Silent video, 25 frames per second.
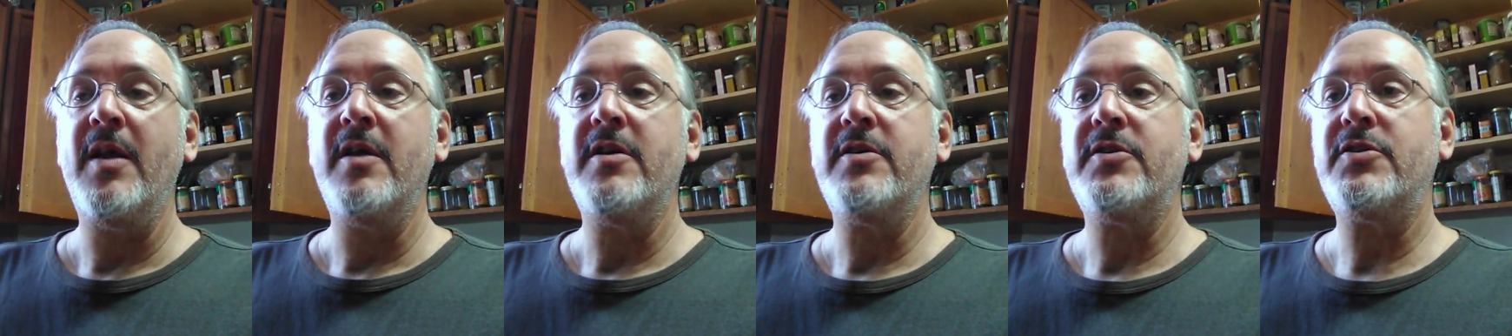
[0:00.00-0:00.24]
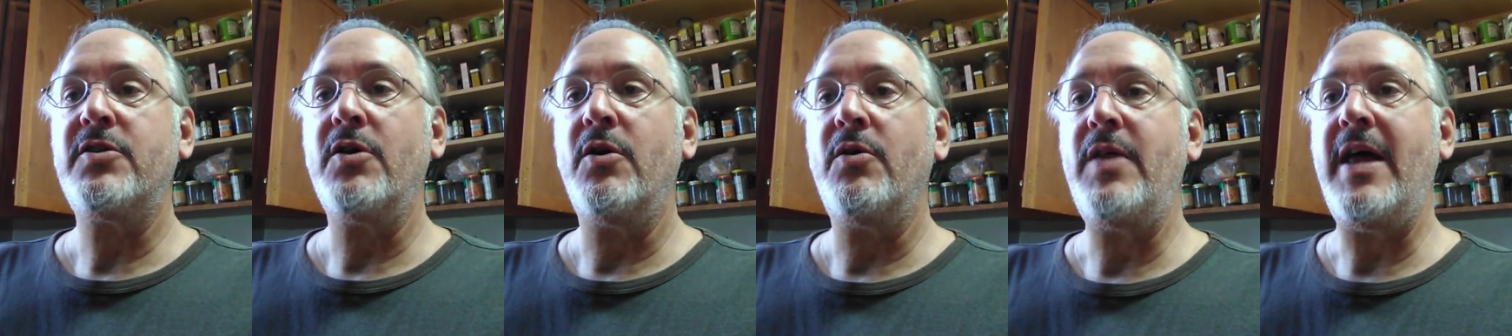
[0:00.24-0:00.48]

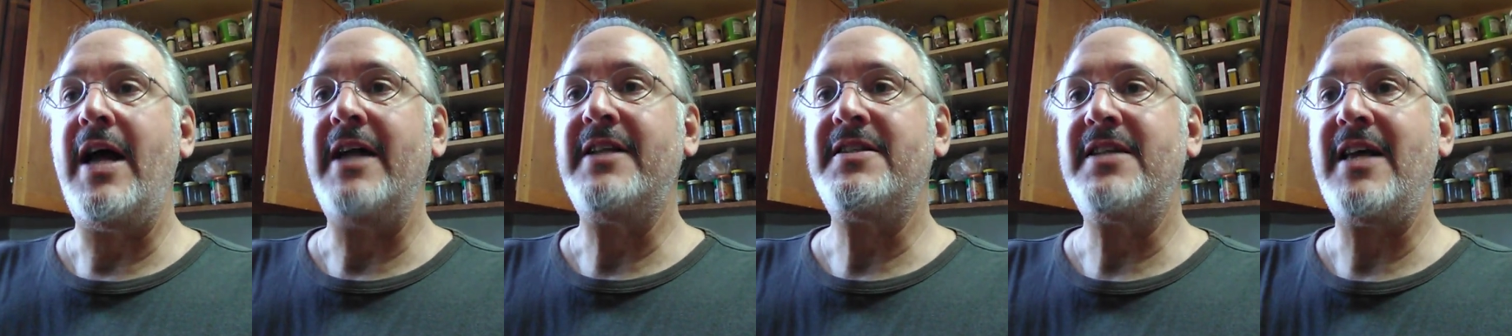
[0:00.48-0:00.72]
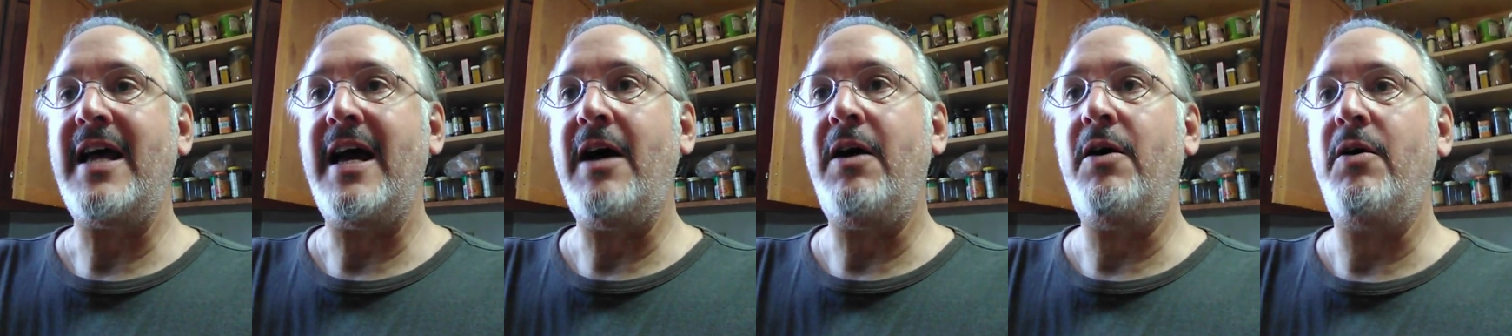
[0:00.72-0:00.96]
So
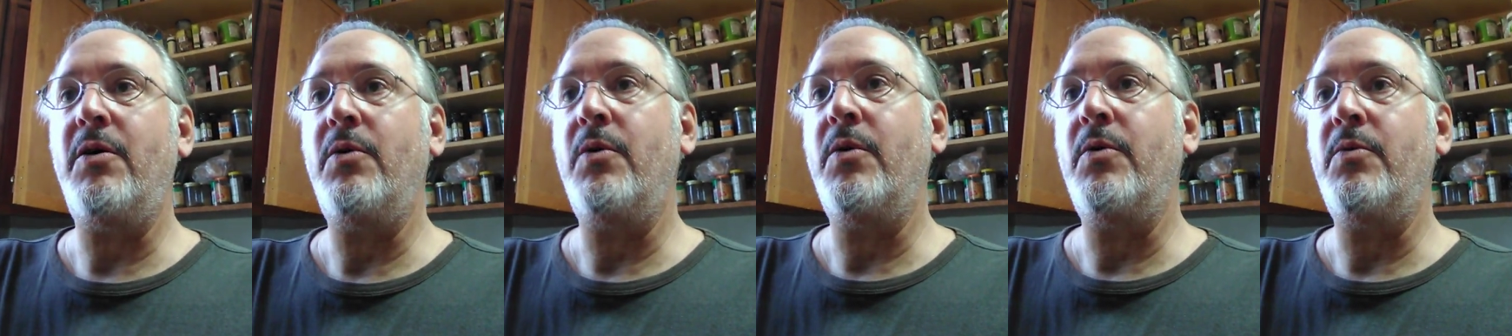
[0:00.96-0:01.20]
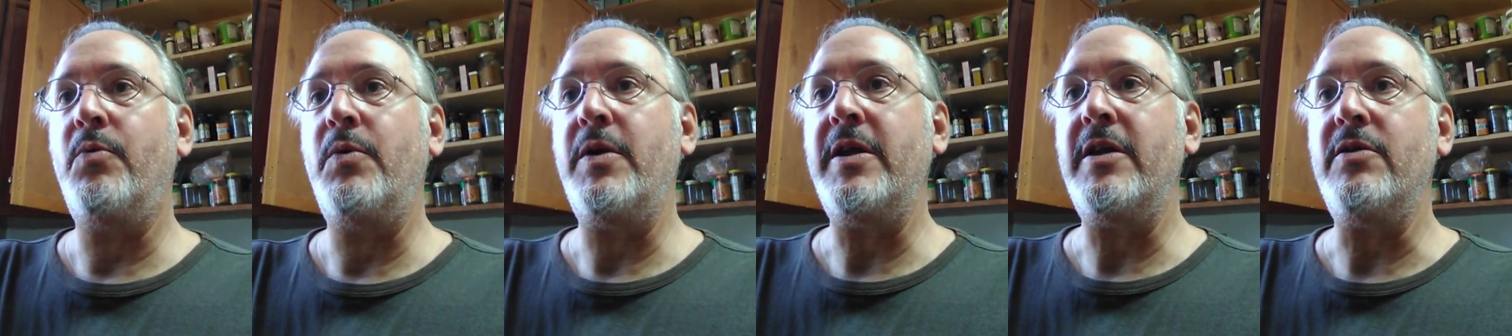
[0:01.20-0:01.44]
that's how
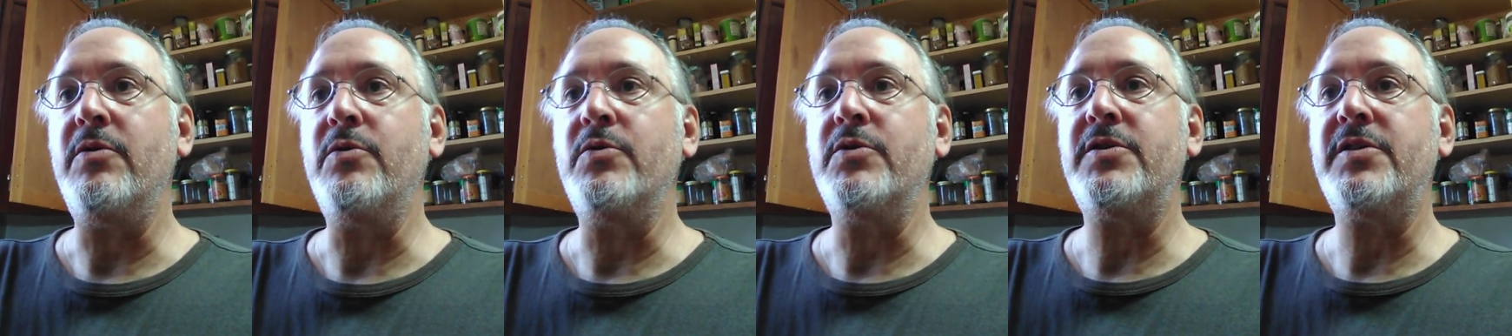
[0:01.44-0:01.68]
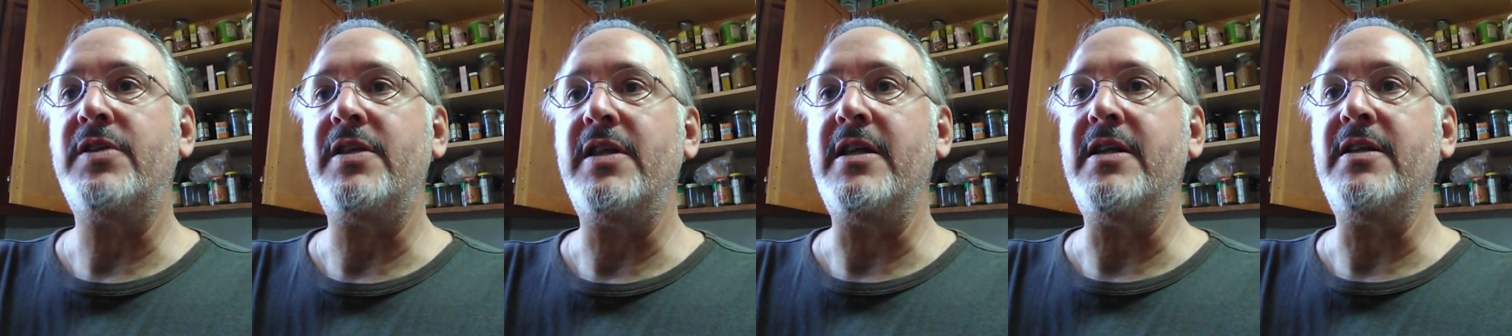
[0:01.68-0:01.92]
we
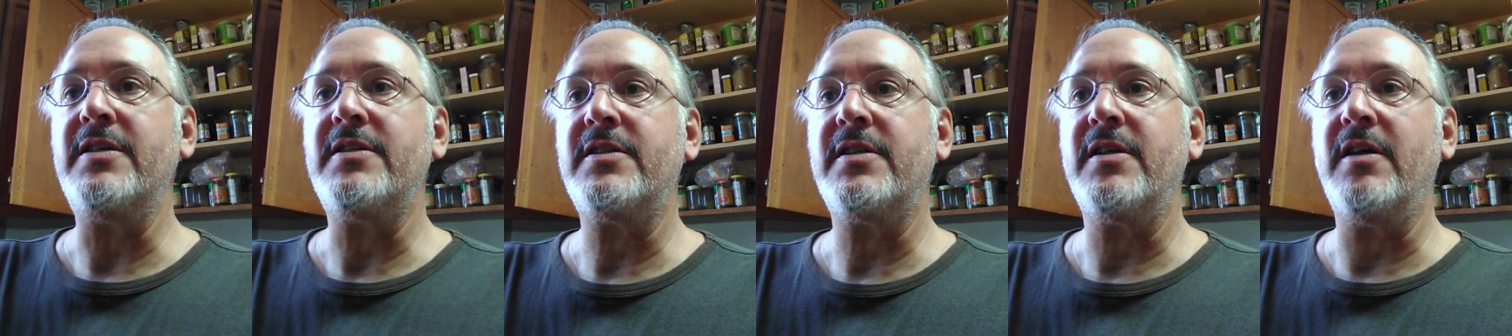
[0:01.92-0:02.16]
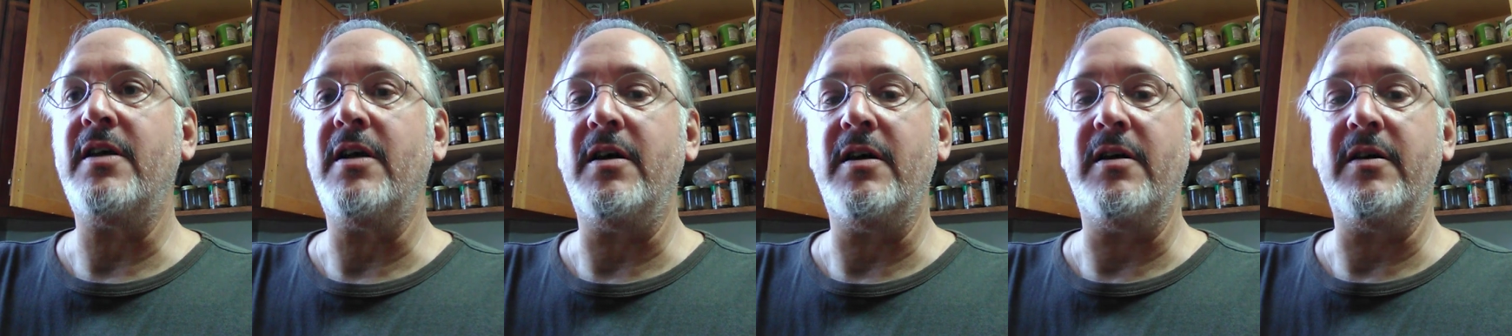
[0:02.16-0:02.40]
use
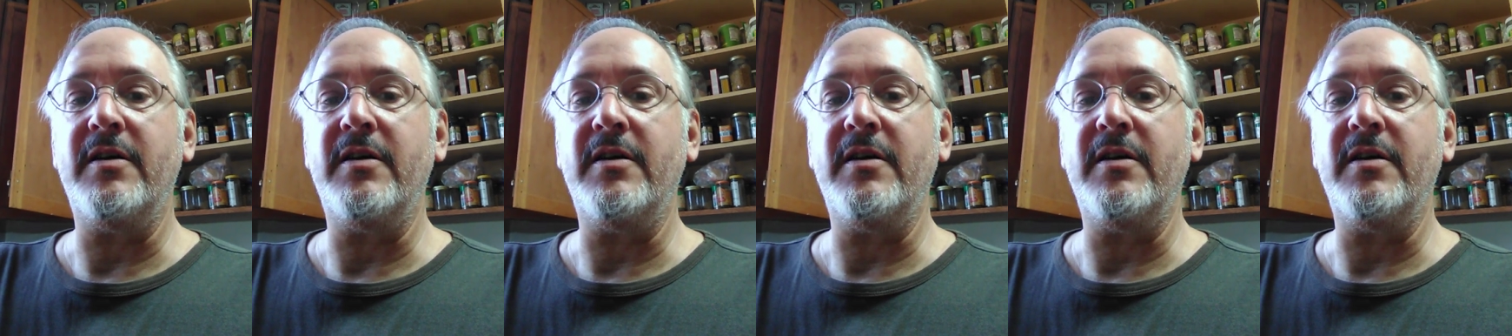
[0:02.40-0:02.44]
these,